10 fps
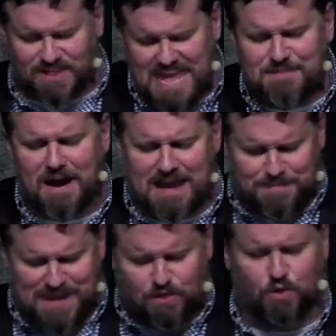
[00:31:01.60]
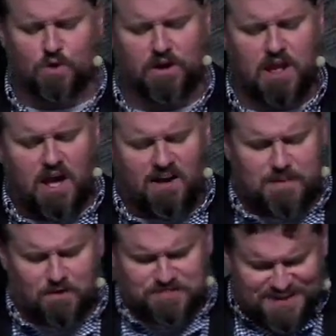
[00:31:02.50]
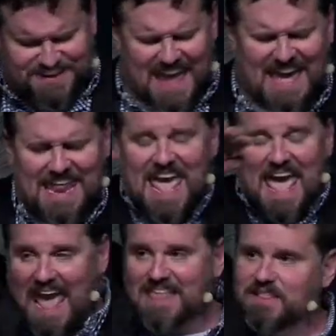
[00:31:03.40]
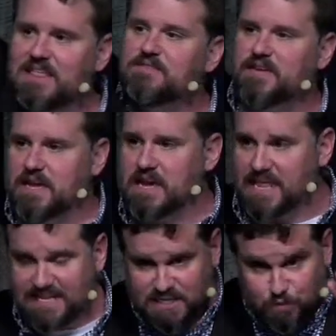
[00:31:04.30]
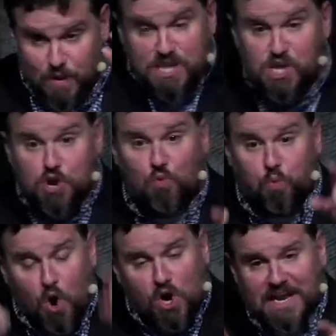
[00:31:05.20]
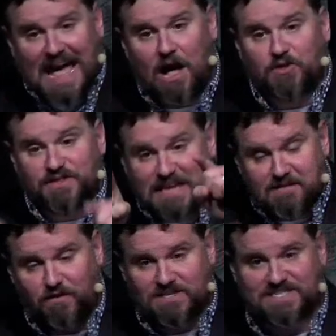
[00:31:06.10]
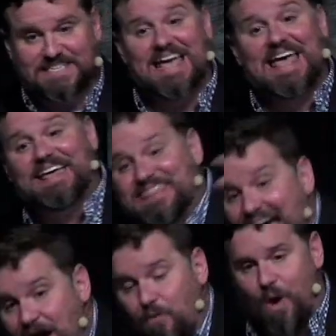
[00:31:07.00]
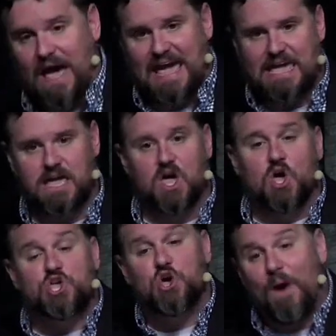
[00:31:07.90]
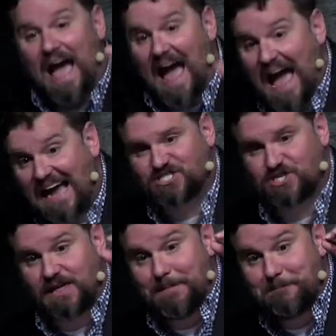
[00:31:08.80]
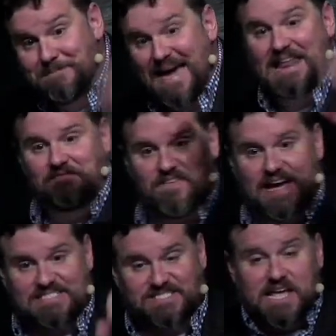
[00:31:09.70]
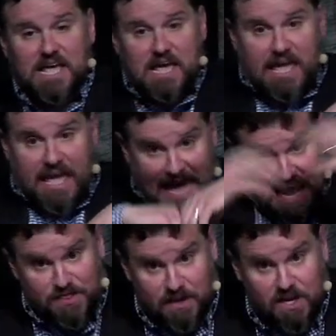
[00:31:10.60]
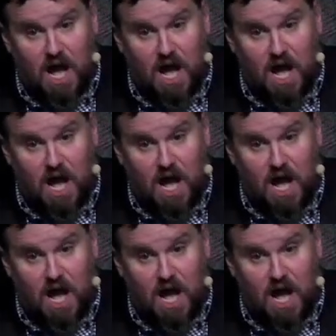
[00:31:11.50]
so that he might be Lord of both the dead and the living. And he says, when you work out differences that way, you actually manifest in the